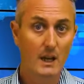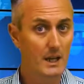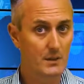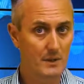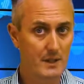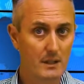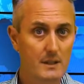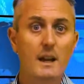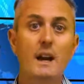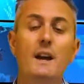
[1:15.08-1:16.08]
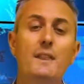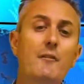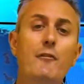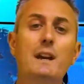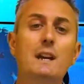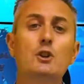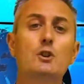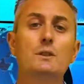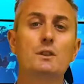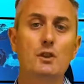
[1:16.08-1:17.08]
As a result, the IFRIC
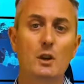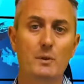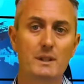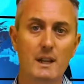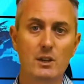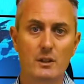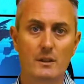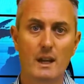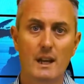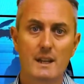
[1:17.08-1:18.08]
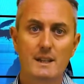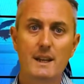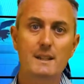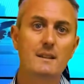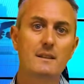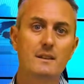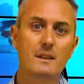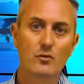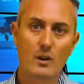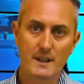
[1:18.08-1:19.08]
issued an interpretation stating that
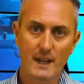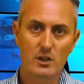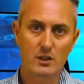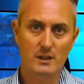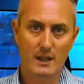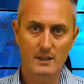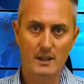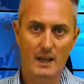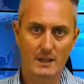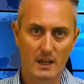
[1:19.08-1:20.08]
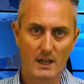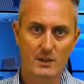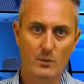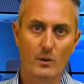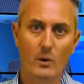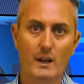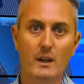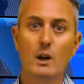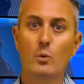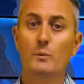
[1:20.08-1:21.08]
the transaction date under IAS
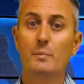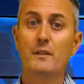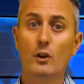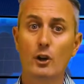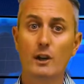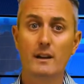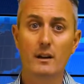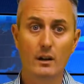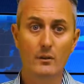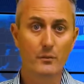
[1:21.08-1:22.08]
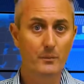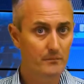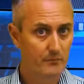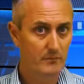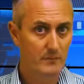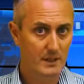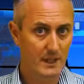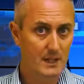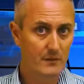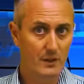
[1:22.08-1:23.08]
21 would be the earlier of the
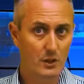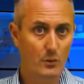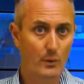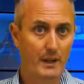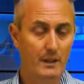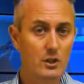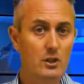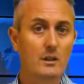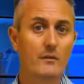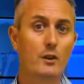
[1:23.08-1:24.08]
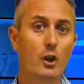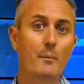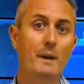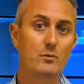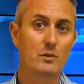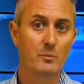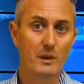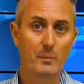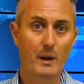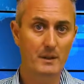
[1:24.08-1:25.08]
date of initial recognition of the non-monetary
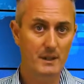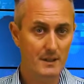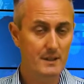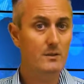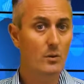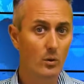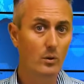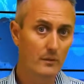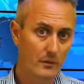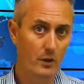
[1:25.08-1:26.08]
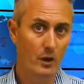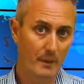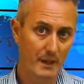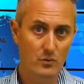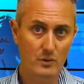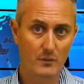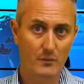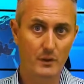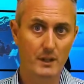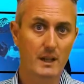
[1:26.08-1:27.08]
prepayment asset or the non-monetary
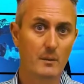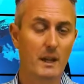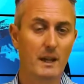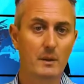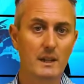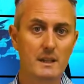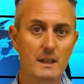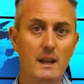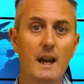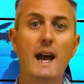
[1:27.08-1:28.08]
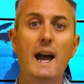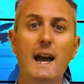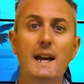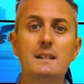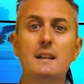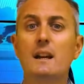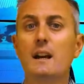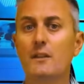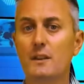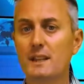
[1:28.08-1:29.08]
deferred income liability, and
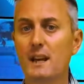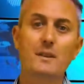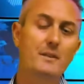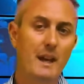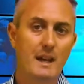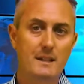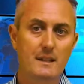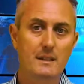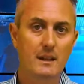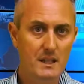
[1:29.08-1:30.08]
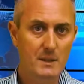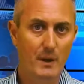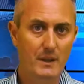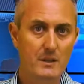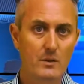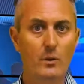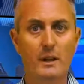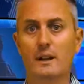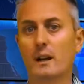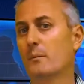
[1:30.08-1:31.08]
the date that the asset, expense, or
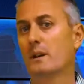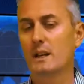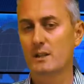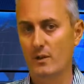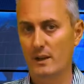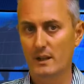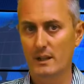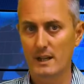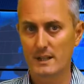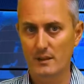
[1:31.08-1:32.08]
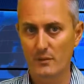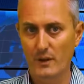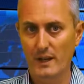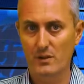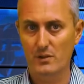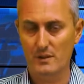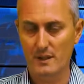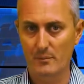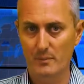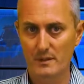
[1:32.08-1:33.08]
income is recognized in the financial
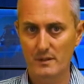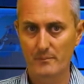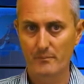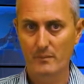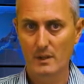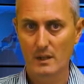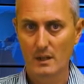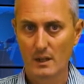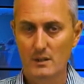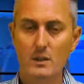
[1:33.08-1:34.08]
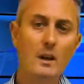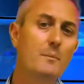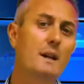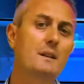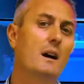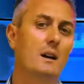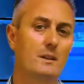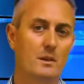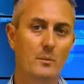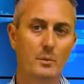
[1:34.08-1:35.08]
statements. So going back to our
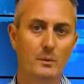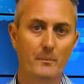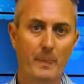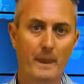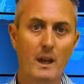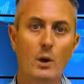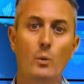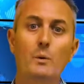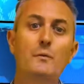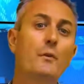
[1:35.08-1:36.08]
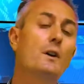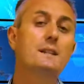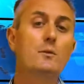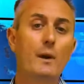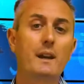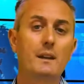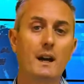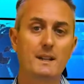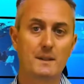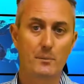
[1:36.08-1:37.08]
example, we would firstly
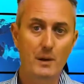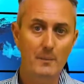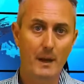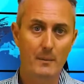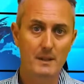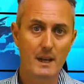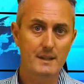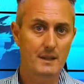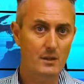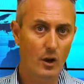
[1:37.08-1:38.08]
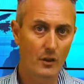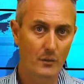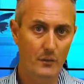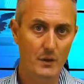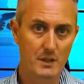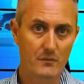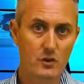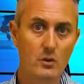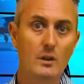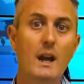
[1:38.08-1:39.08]
recognize the prepayment asset on the 1st of
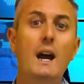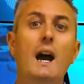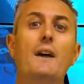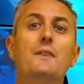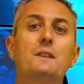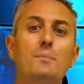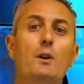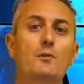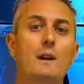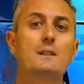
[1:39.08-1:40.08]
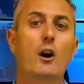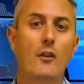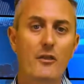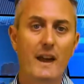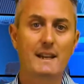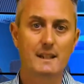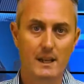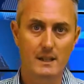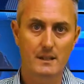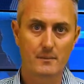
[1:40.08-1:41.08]
June at the spot rate on that
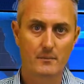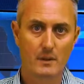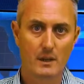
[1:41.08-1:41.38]
date.